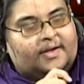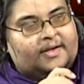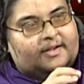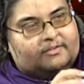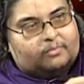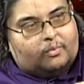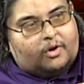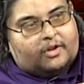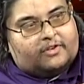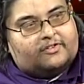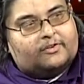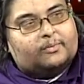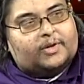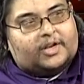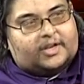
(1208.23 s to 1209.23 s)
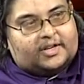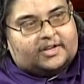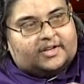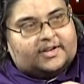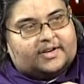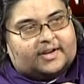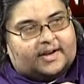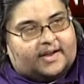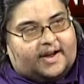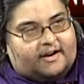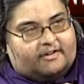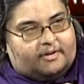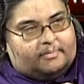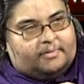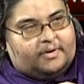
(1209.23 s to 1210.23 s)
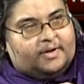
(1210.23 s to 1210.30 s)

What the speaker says: is one, she built a little Carib